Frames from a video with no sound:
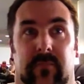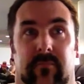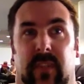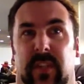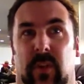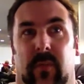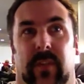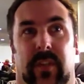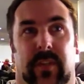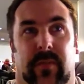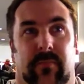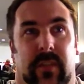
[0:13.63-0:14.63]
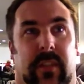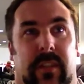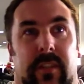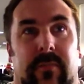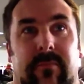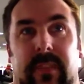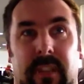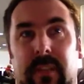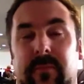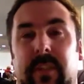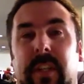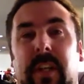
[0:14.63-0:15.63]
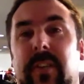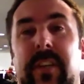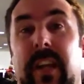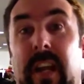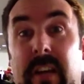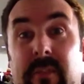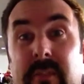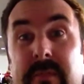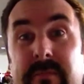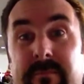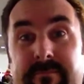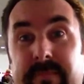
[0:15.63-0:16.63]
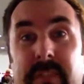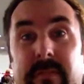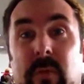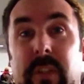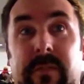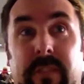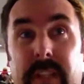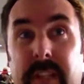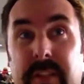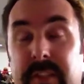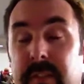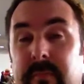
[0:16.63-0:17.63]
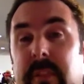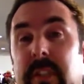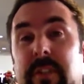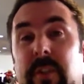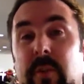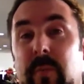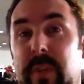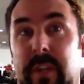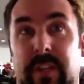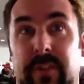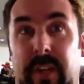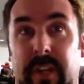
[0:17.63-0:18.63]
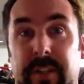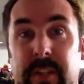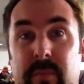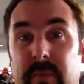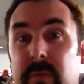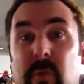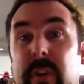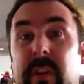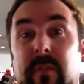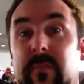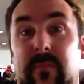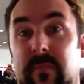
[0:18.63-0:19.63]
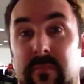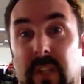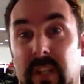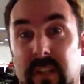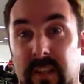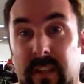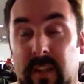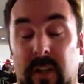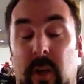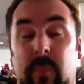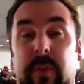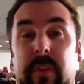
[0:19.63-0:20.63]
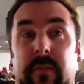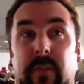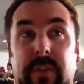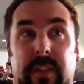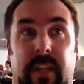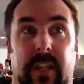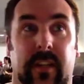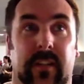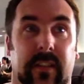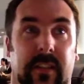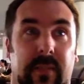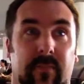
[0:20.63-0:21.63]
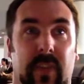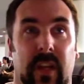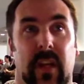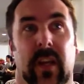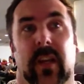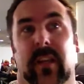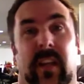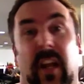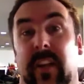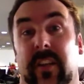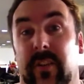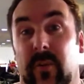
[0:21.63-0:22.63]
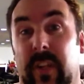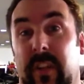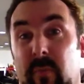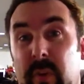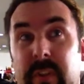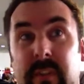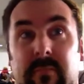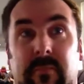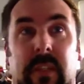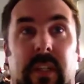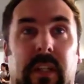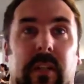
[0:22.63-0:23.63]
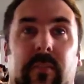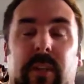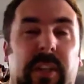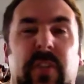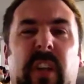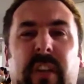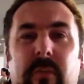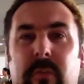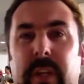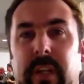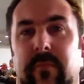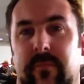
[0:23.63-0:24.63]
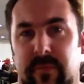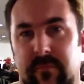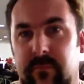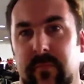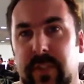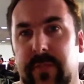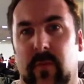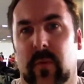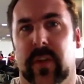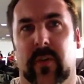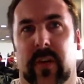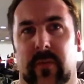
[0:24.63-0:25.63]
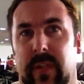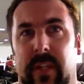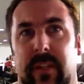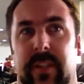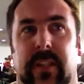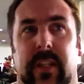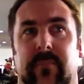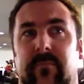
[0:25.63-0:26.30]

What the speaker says: It's obvious, but you don't need to have a fully fledged social media strategy before you open your first account. You don't need to do anything with it, but you should have it ready just for when you are ready to start